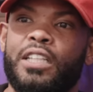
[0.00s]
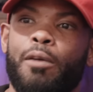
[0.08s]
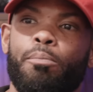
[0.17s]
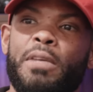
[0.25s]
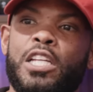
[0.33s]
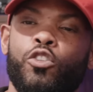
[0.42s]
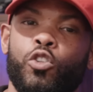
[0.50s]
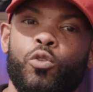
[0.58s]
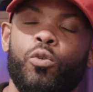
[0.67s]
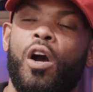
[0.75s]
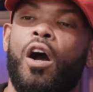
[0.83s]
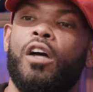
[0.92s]
that means
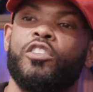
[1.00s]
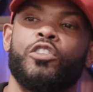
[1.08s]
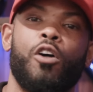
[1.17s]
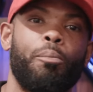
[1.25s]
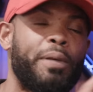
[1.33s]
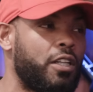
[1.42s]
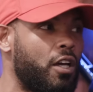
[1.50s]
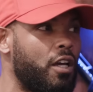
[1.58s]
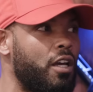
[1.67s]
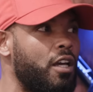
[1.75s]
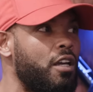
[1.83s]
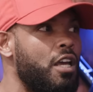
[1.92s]
you are stopping
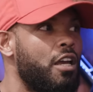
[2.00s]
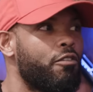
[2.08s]
her